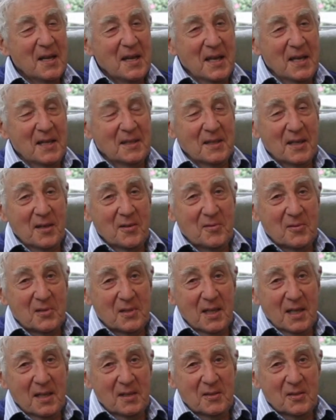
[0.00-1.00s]
in those
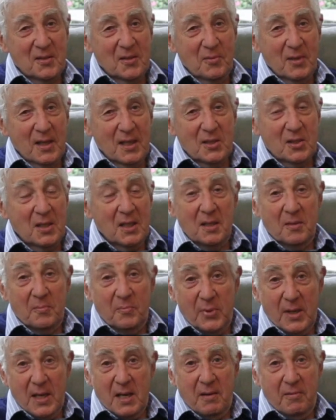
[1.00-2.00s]
days, to actually
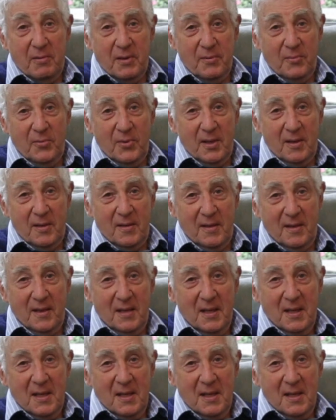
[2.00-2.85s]
compare it with.